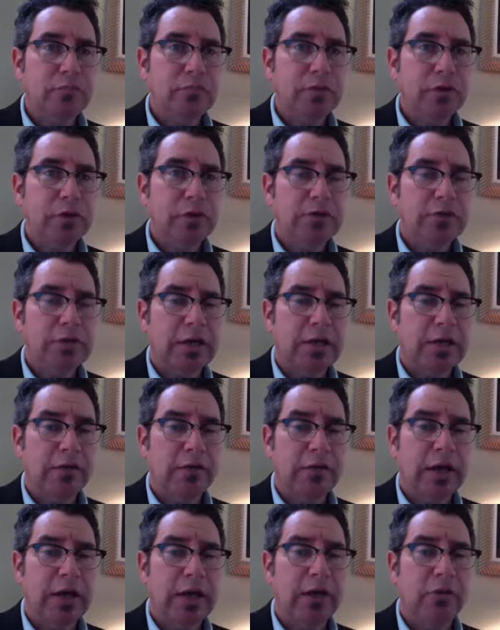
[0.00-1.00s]
this idea
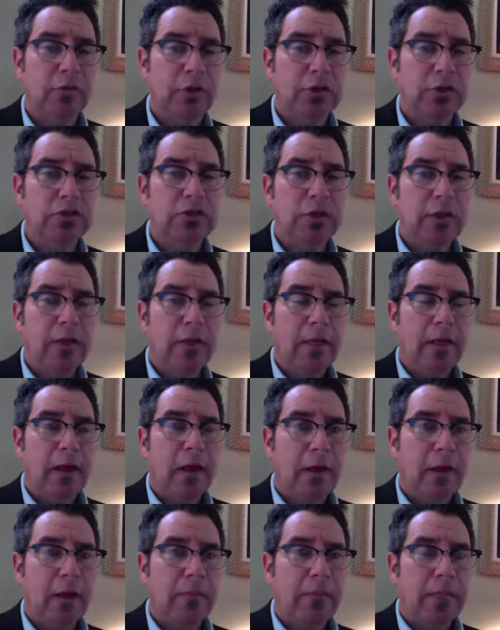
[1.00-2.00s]
of anguish,
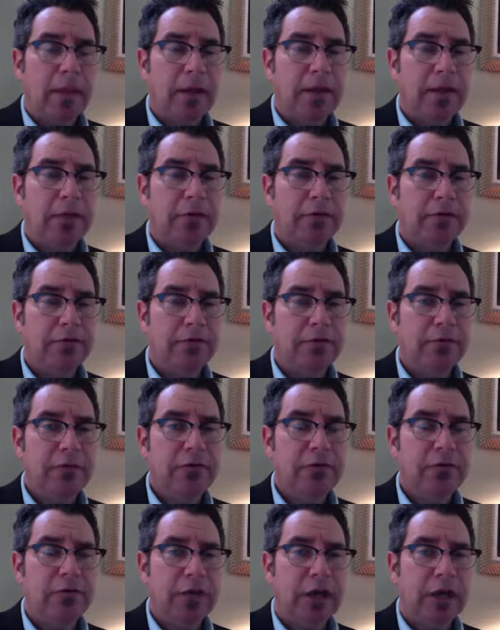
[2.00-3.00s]
in the
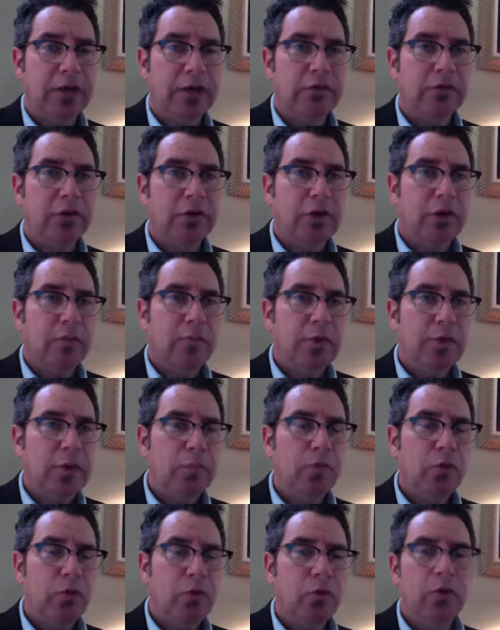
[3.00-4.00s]
fifth stage,
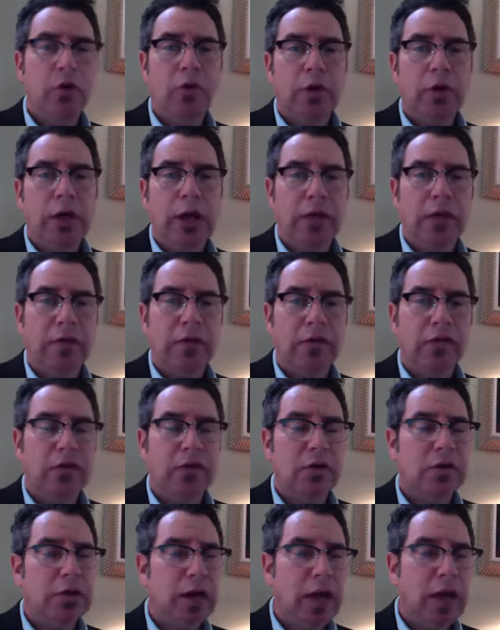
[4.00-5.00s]
people were okay. They
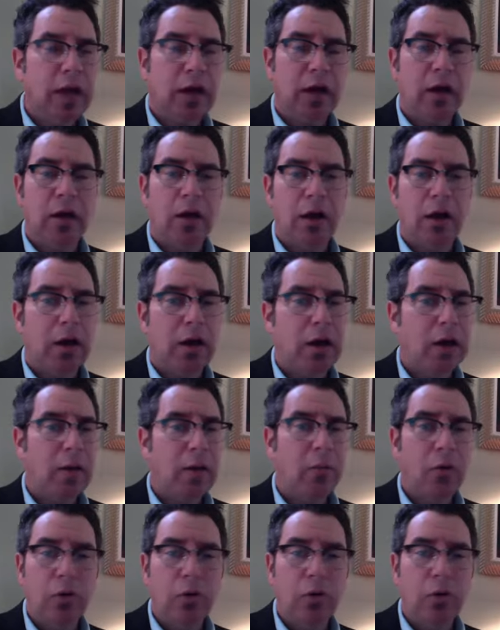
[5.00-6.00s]
said, yeah,
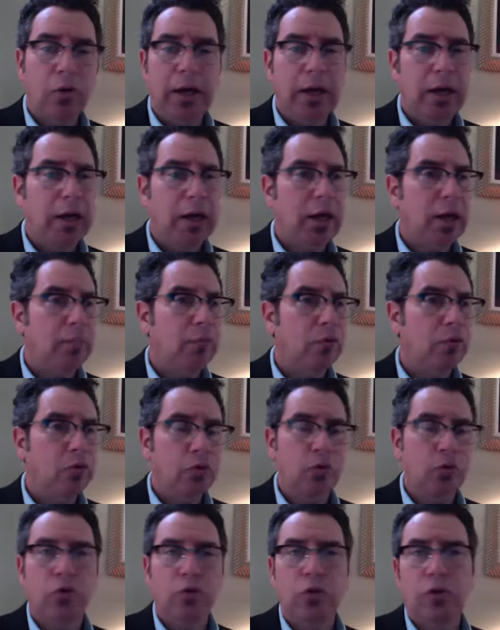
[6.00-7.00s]
I'm okay, I'm
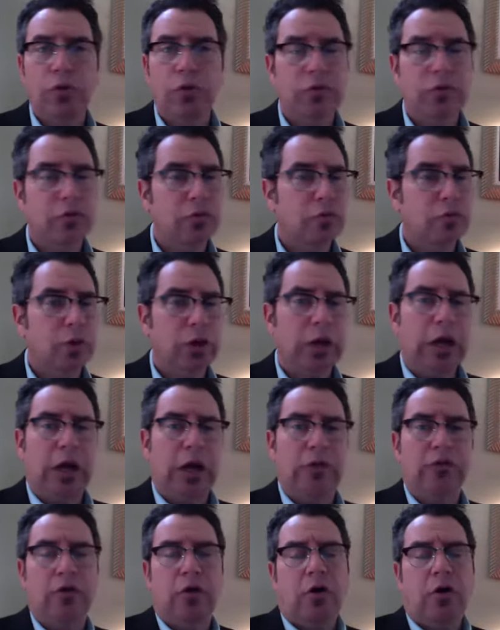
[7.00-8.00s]
cool, this is what
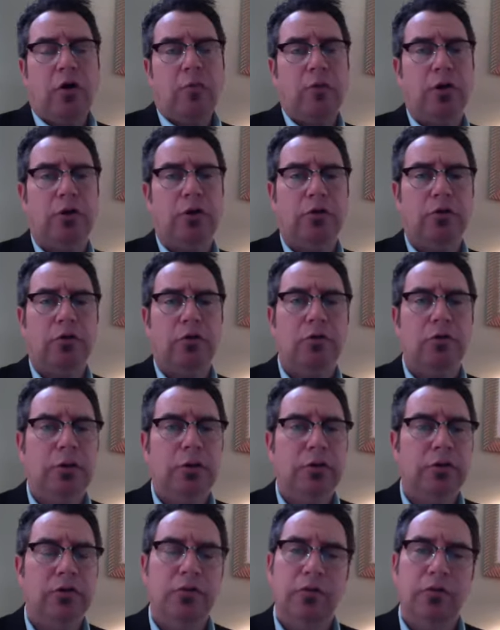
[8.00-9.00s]
God's called me to do,
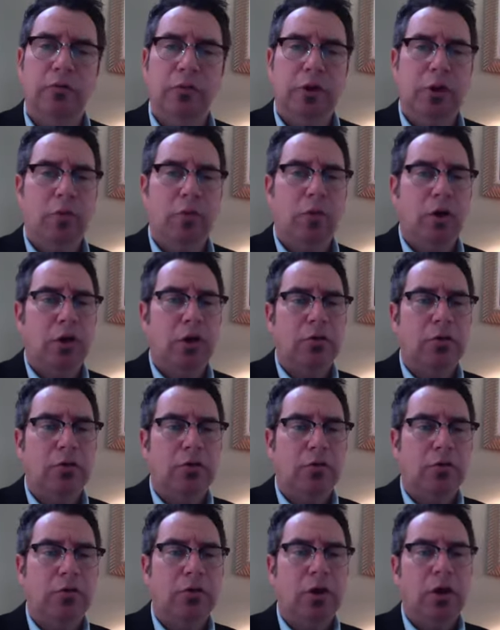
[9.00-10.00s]
and this is what I want to
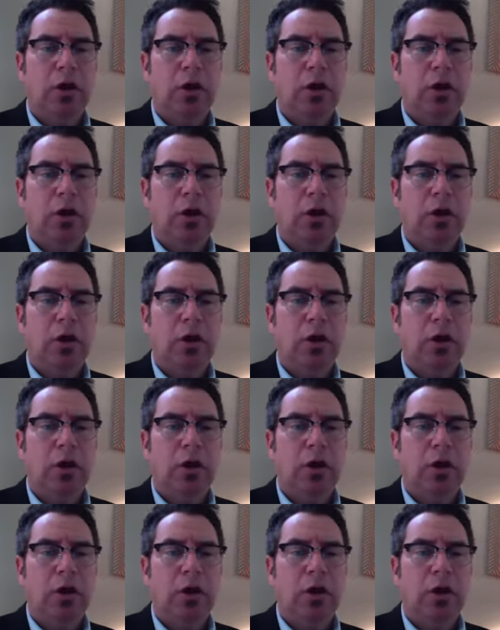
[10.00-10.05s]
do.